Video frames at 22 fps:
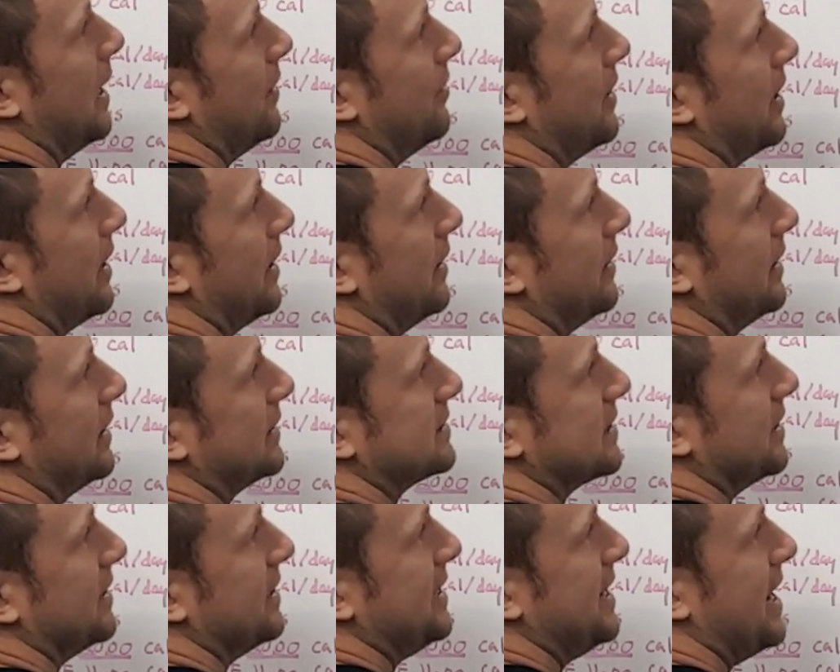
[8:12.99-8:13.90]
and then it's
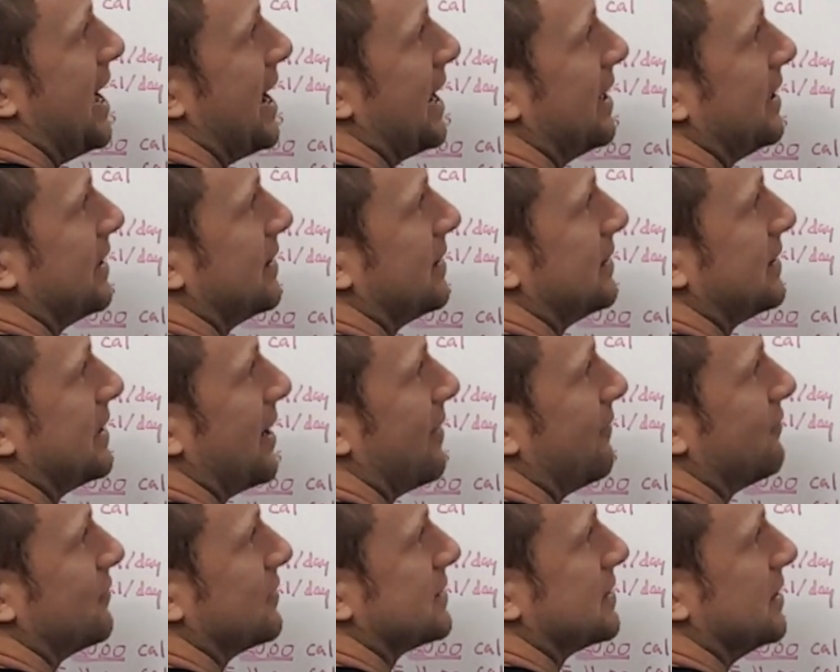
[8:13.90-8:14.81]
a net
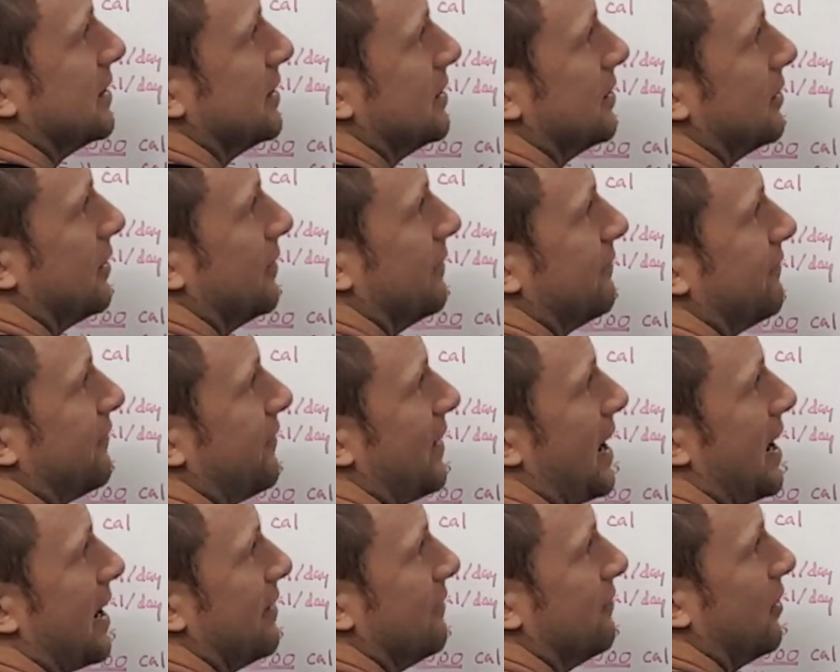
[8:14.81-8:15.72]
deficit of
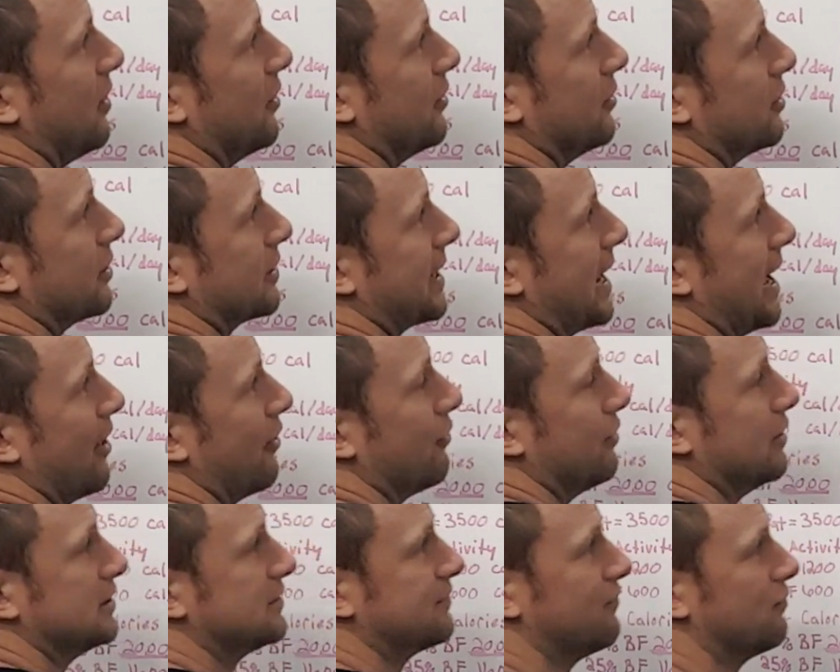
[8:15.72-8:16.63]
500
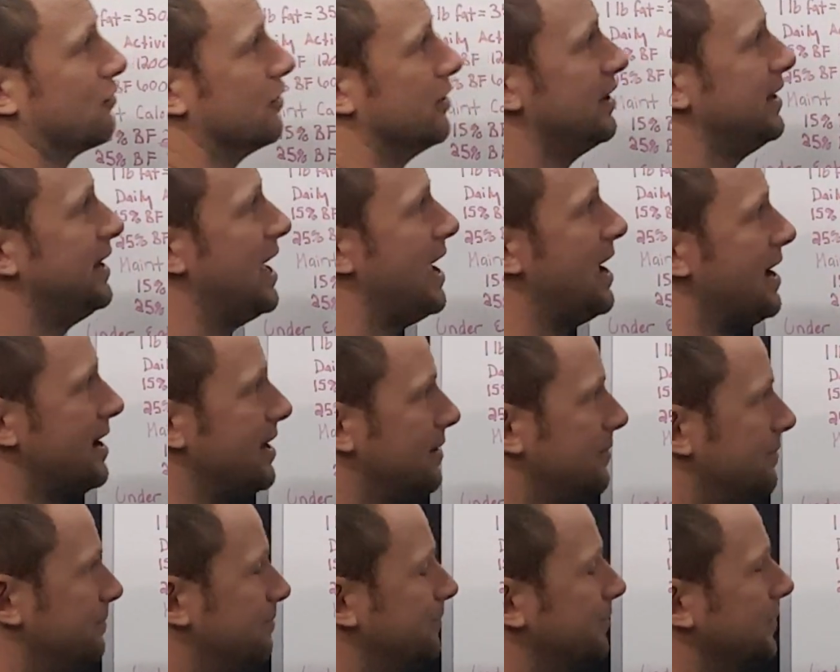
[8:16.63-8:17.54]
calories for the
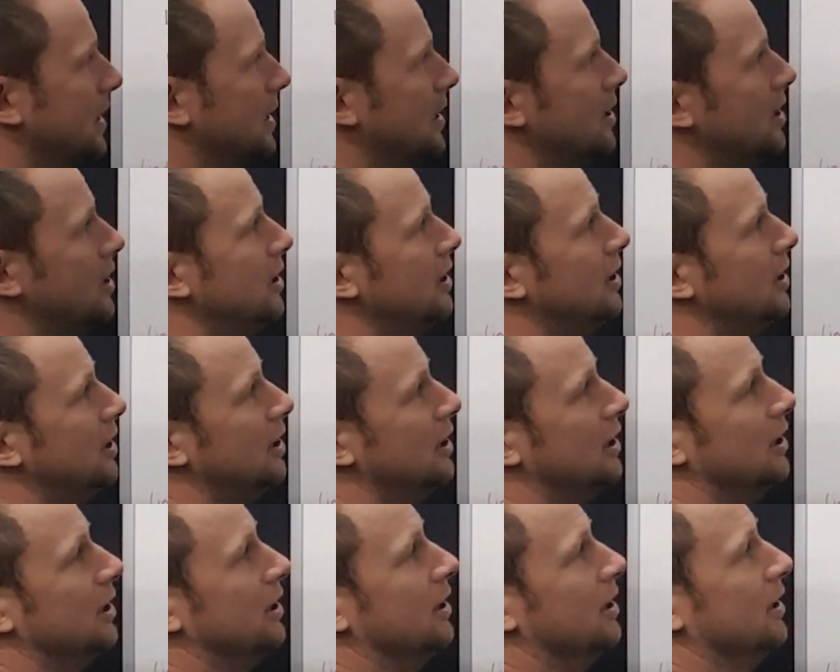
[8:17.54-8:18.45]
day.
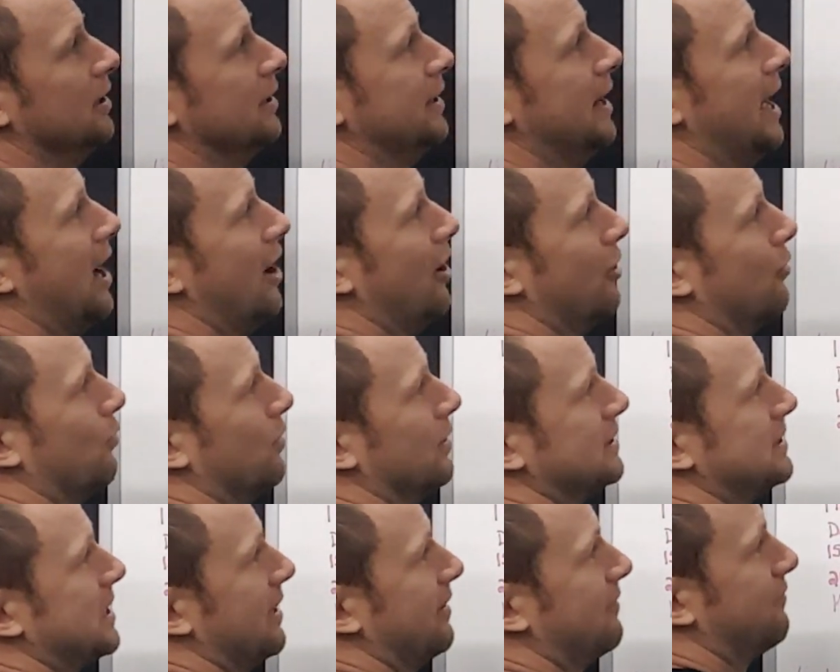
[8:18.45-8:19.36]
Now I don't
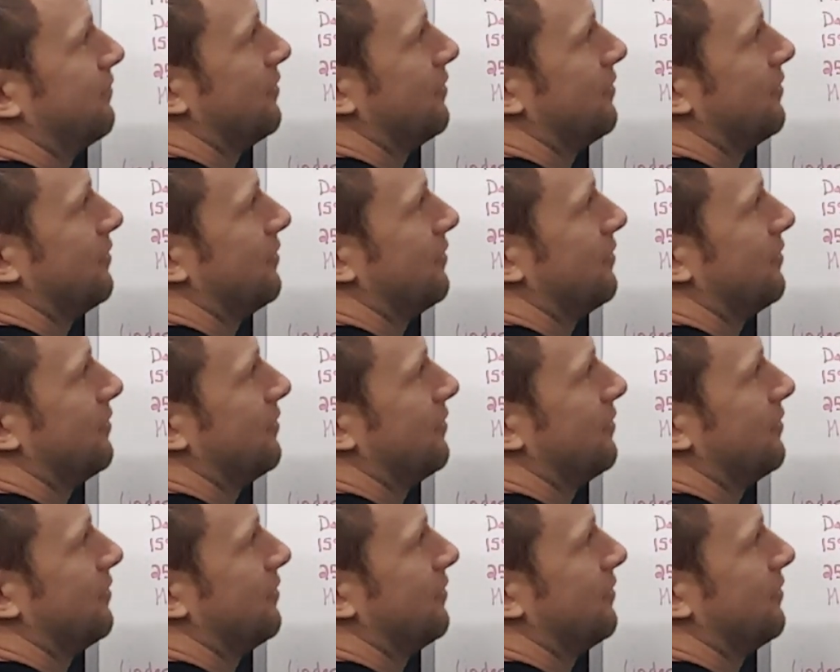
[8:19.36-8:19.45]
want to take